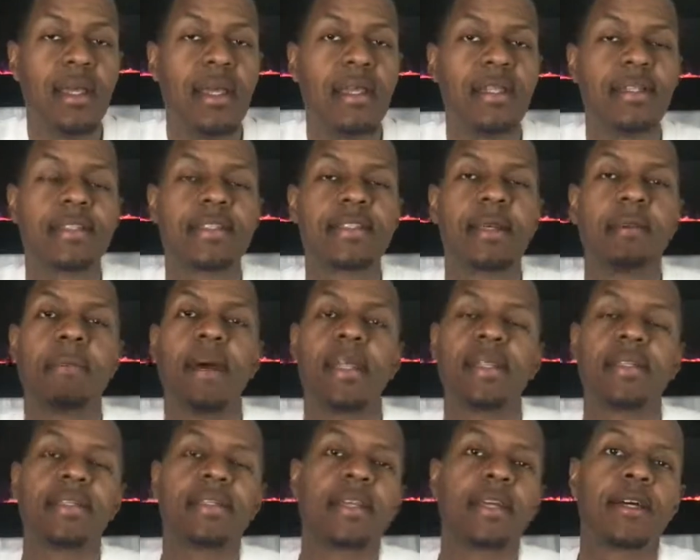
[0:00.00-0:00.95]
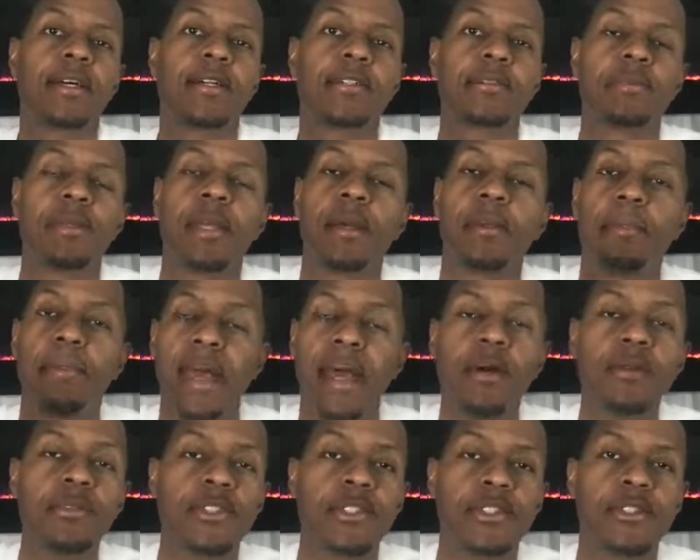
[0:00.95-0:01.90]
And then somebody tells me
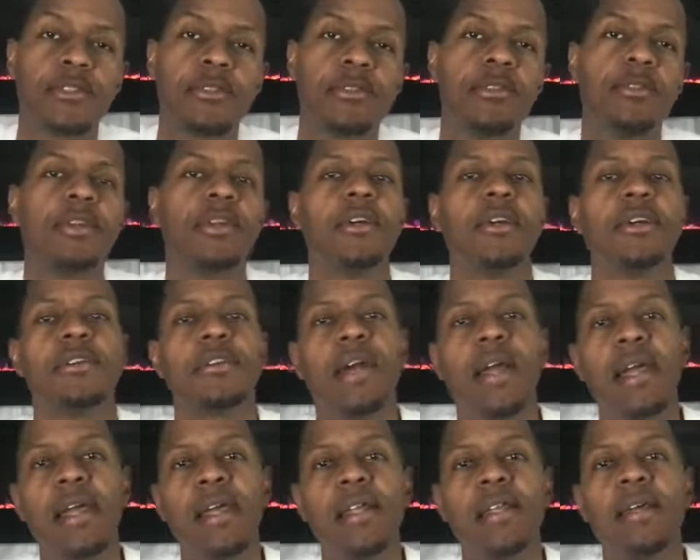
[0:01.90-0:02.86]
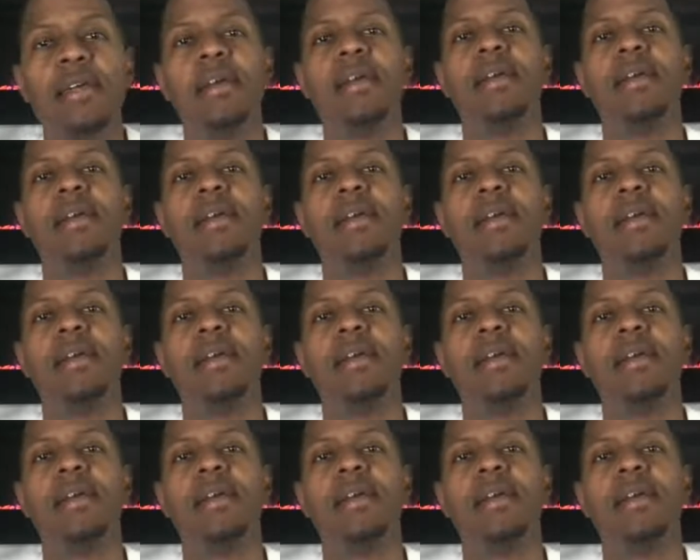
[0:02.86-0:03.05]
about you, right?